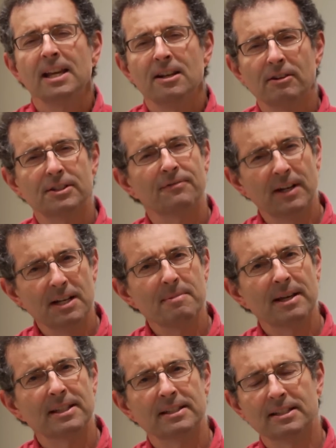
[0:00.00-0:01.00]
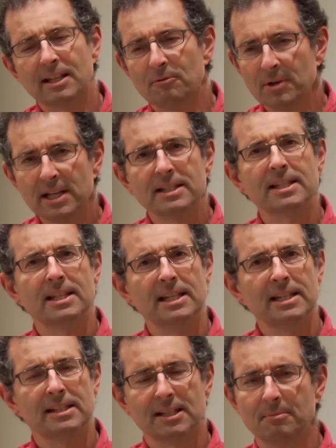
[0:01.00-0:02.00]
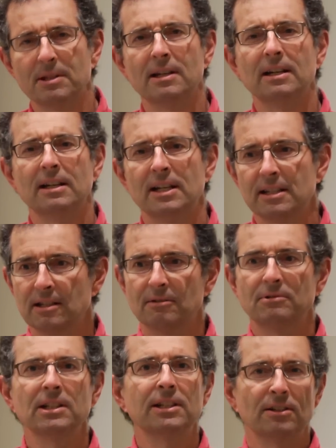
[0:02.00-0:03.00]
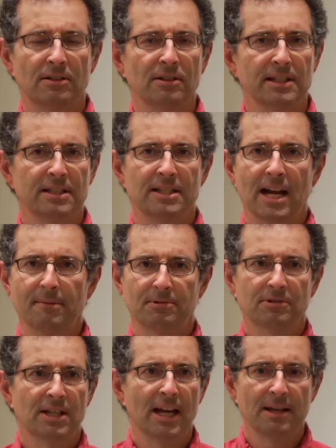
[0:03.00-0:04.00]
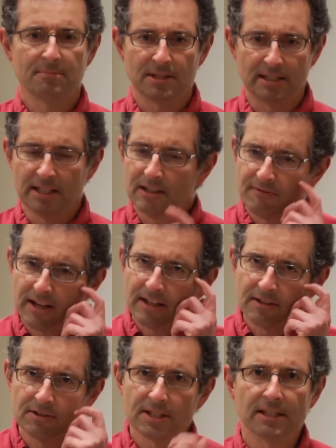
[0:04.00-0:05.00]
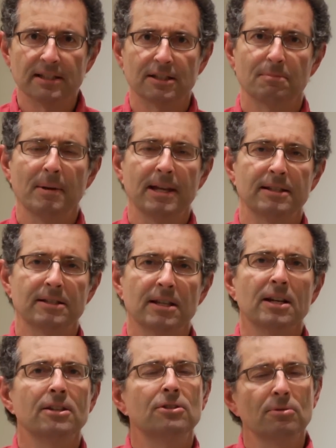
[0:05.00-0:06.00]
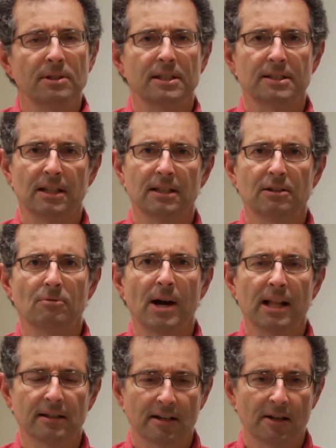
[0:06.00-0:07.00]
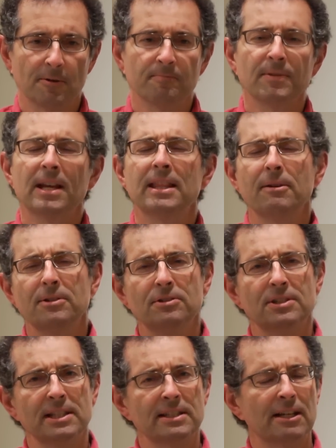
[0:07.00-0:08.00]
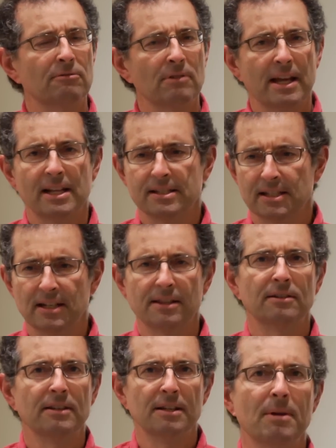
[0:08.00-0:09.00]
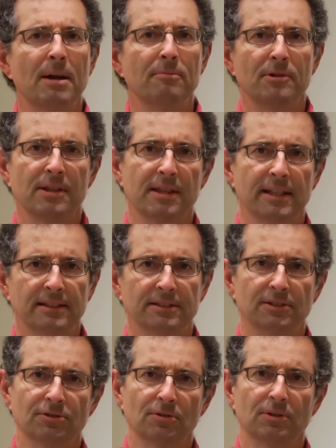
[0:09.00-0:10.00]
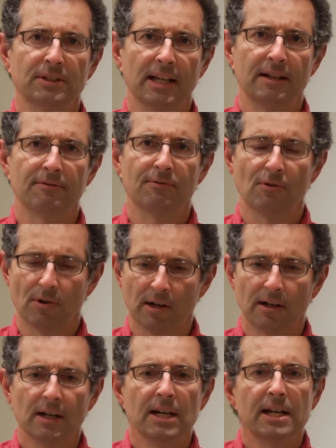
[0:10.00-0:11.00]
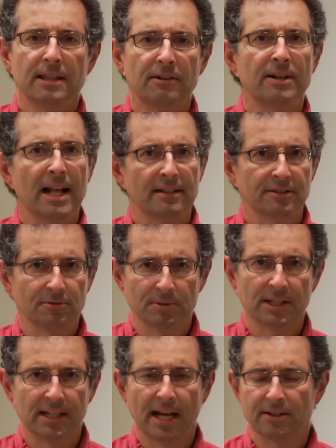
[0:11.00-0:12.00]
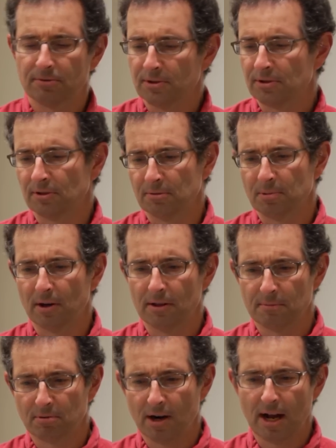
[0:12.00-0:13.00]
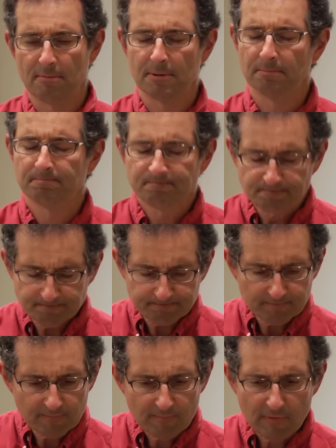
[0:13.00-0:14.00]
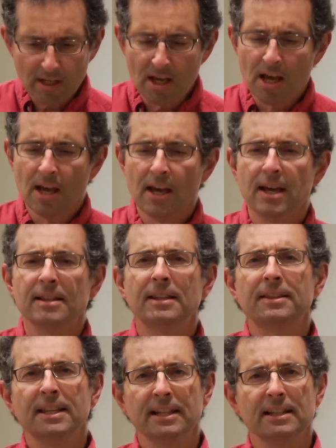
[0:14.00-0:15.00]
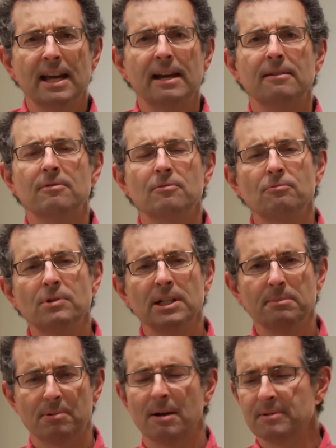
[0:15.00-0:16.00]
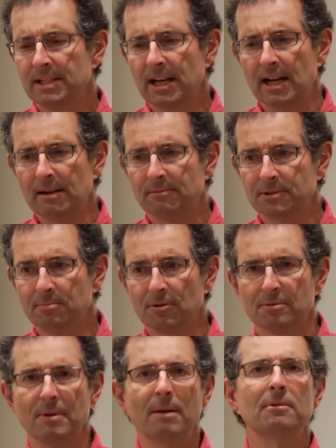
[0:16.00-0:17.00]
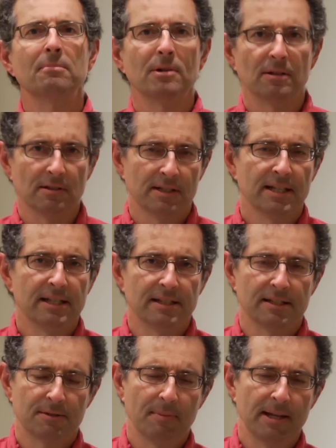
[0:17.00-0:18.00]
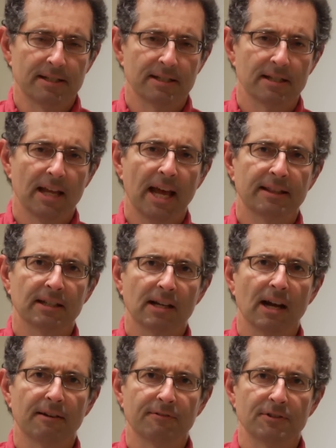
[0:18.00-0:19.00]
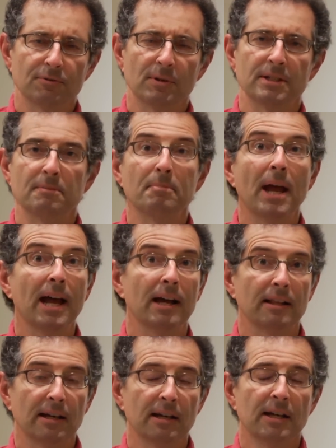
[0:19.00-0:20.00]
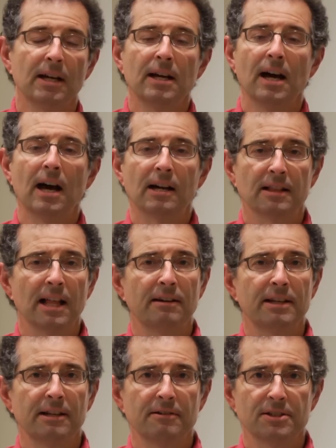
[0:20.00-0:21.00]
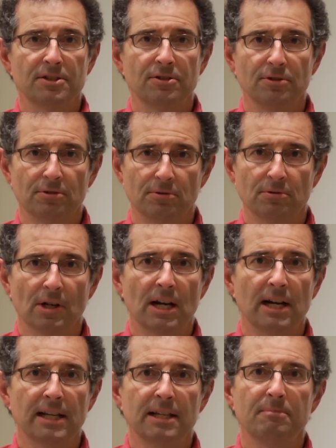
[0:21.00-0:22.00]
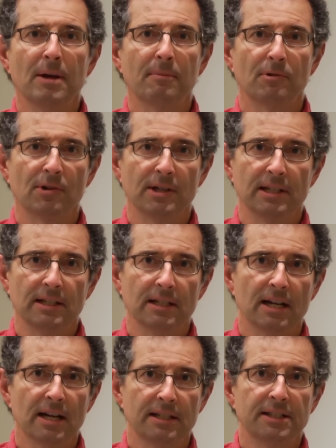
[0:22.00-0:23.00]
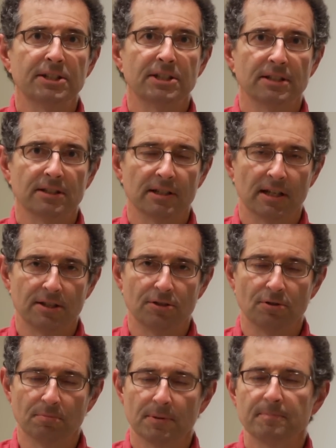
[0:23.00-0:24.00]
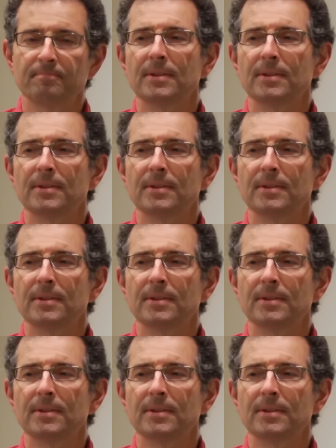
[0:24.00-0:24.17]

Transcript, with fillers: You know, what's funny about this is that we had seen some of the, the really early adopter types and innovators in this space doing this a little while ago. They would use things like Redis and other memory things to store data for their analysis once they got to a certain part of the problem. The thing that really probably uh, was most memorable in this space at the conference was Impala, uh, Cloudera's new uh, in memory addition to Hadoop.